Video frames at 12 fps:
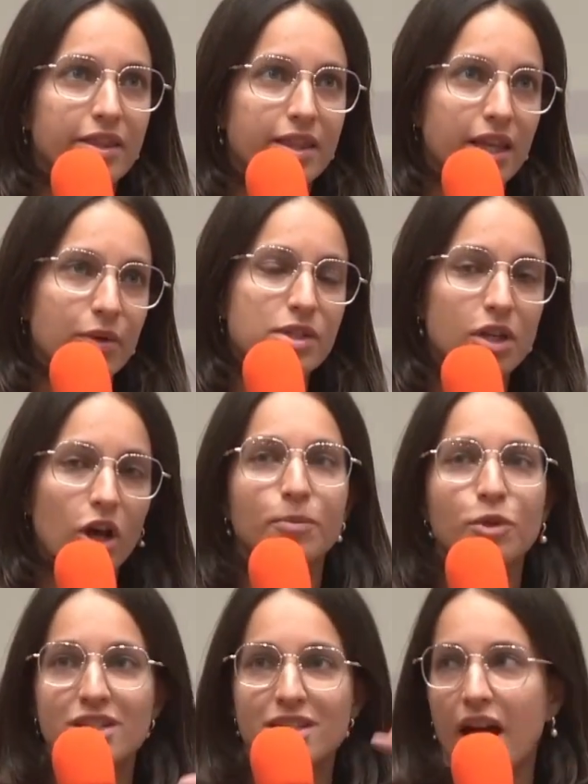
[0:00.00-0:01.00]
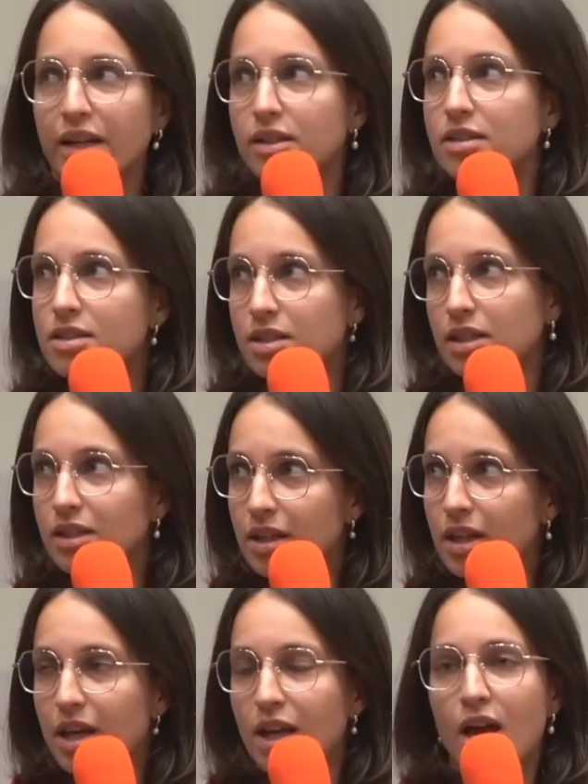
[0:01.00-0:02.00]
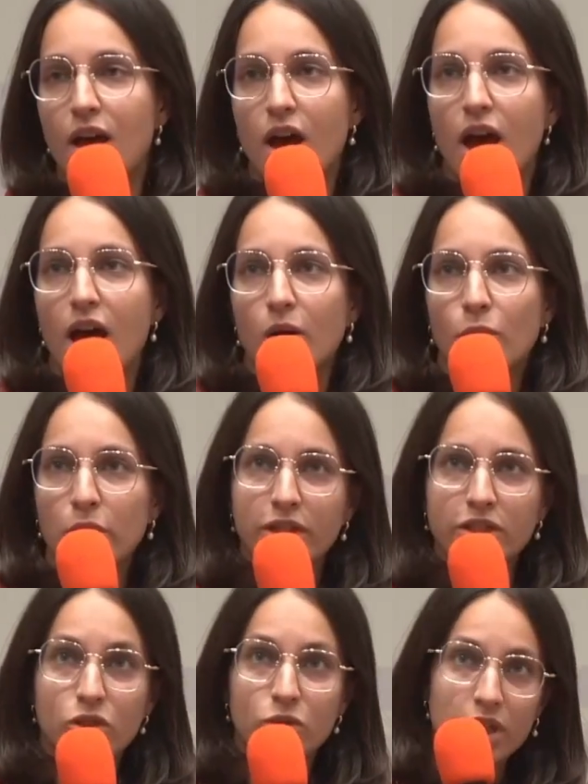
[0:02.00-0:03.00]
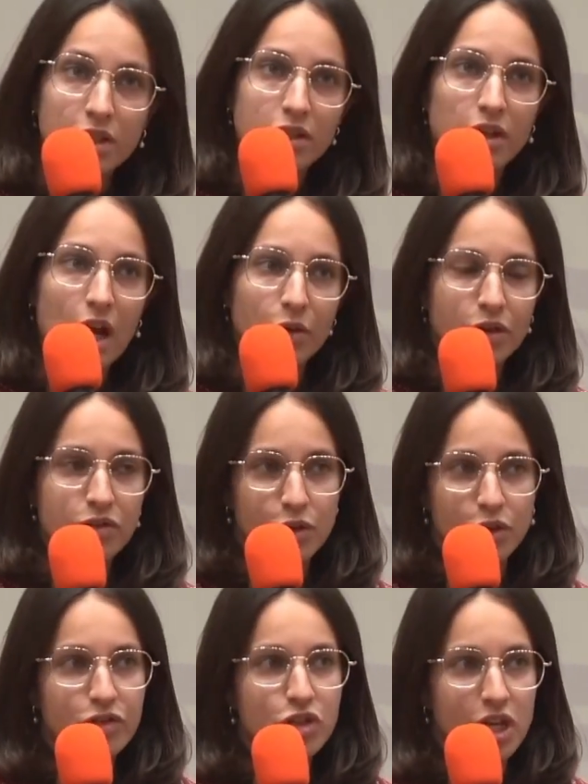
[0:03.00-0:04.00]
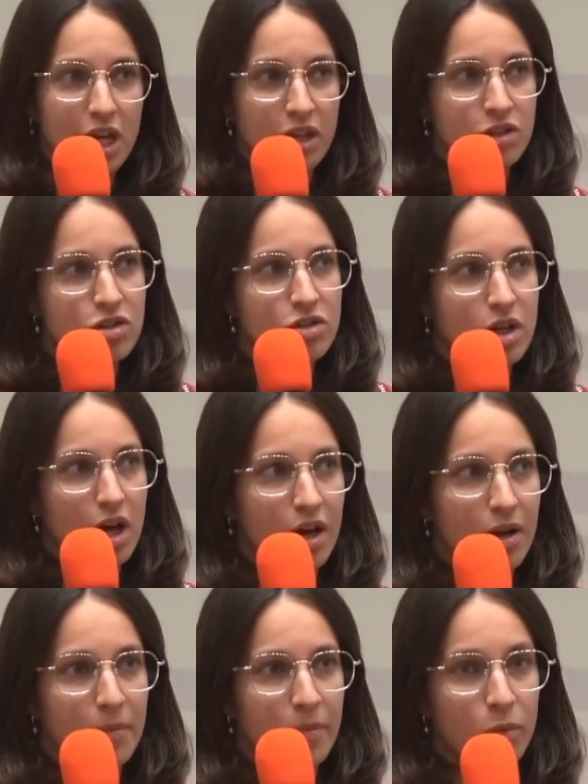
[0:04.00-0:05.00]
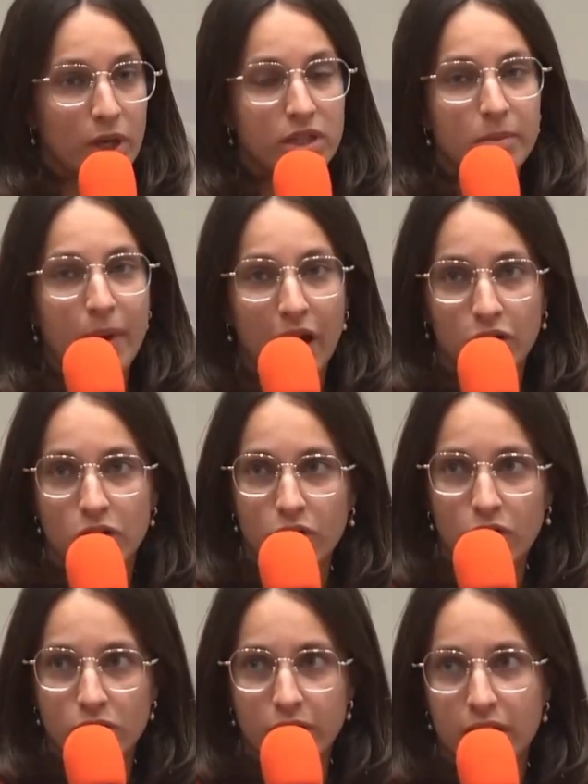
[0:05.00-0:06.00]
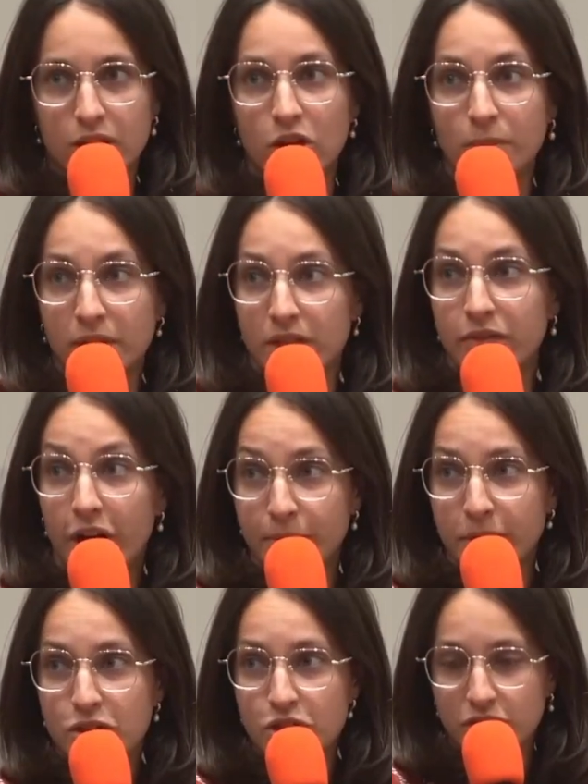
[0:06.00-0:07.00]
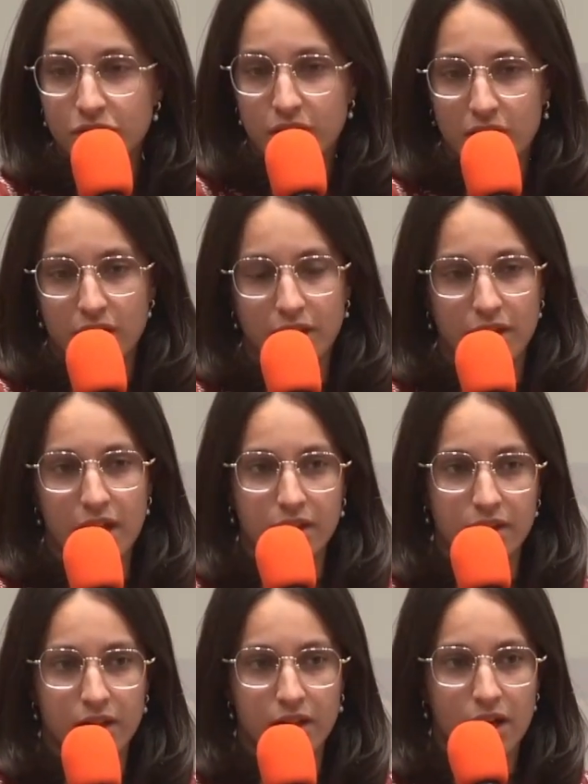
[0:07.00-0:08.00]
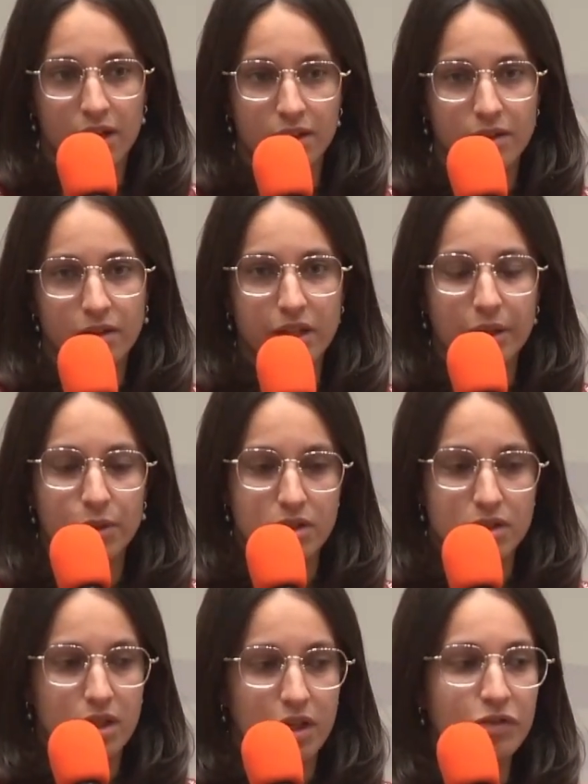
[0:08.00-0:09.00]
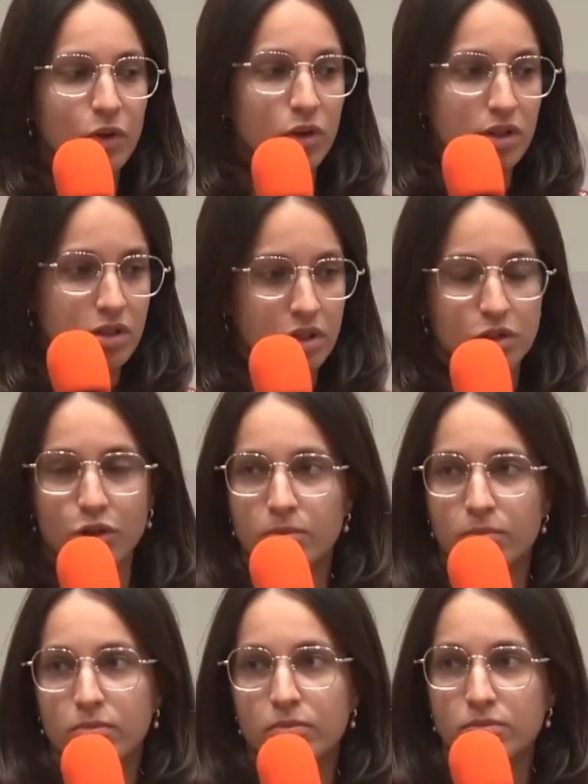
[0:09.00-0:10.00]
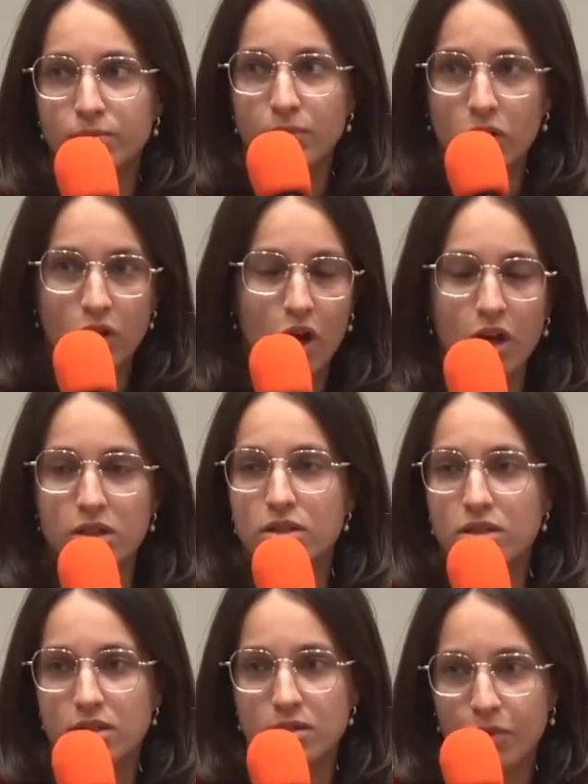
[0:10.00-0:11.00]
there was a lot more stagnancy. We went through another round of sort of change when the macroeconomic environment shifted, and there was a focus on sort of costs,